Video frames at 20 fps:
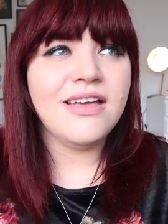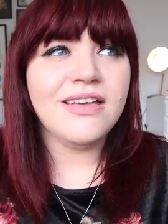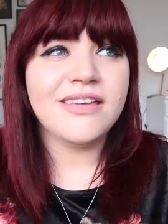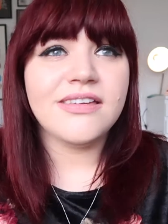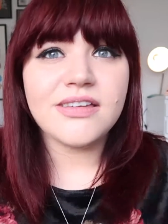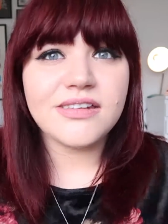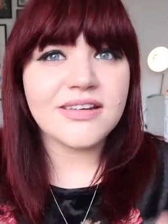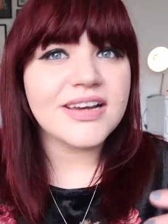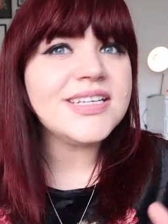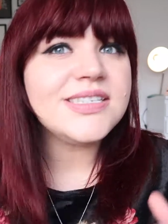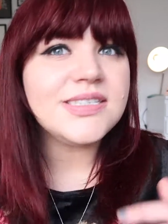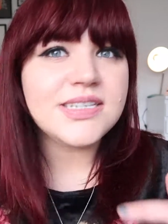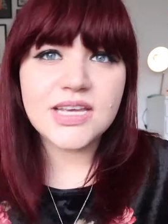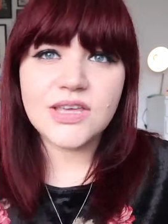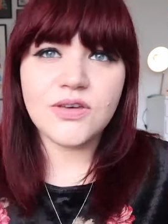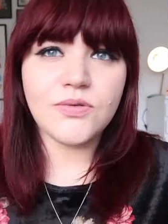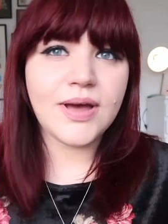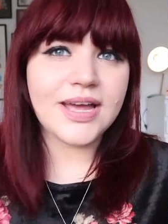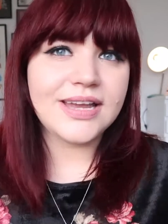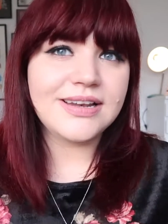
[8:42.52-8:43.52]
could I
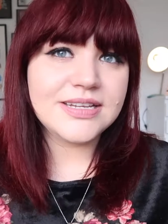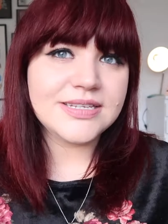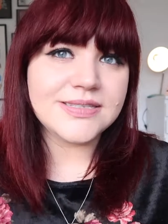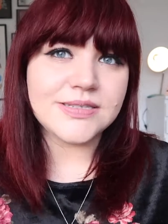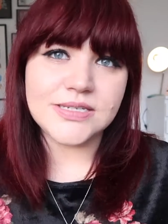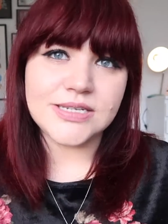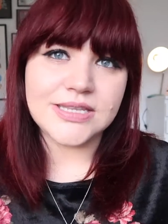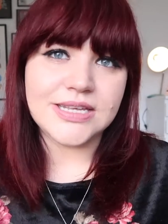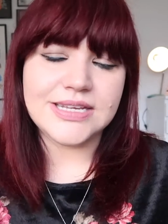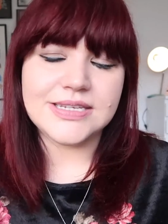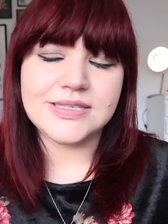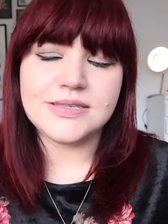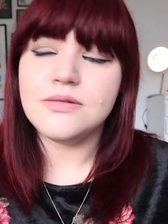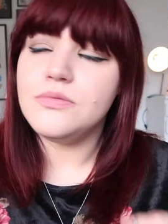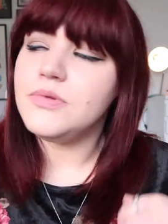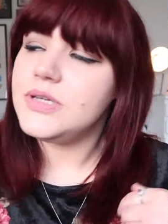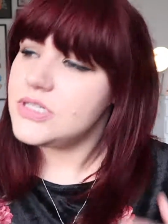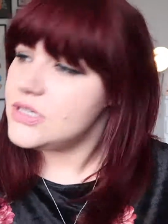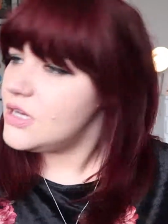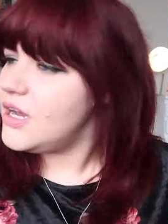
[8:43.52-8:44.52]
sneak away and listen to this?
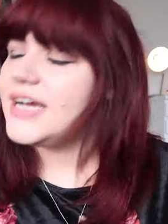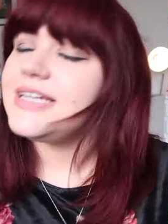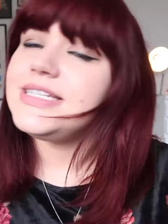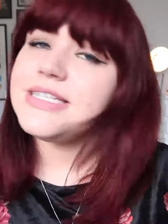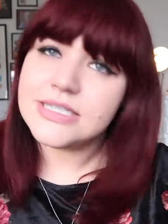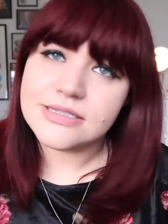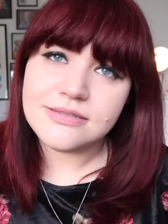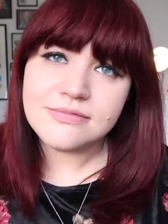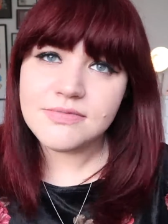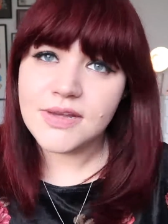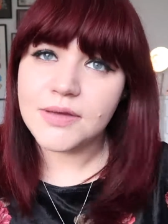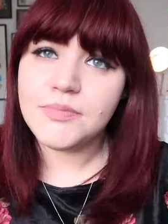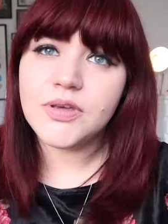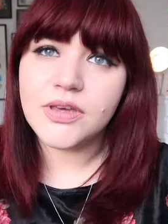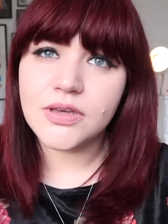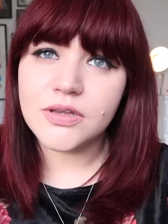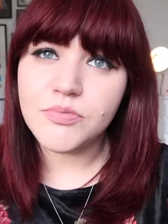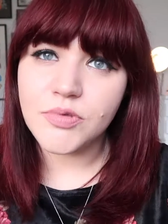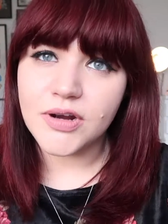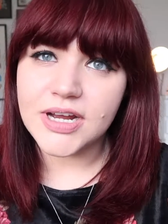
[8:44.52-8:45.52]
Which I didn't, I'm a
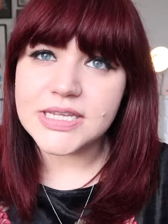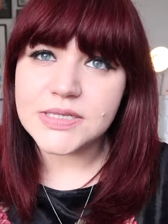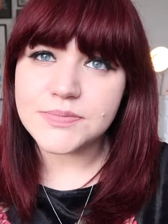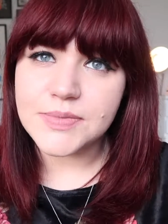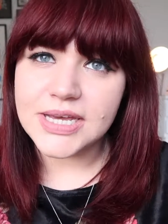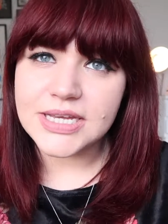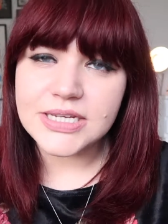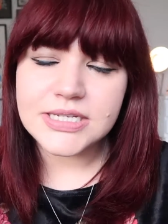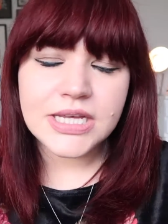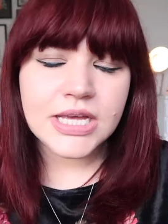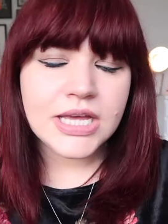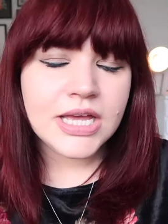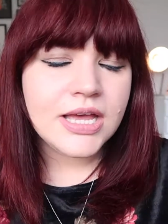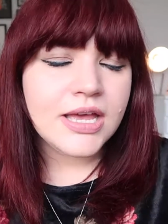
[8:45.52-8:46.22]
good bridesmaid,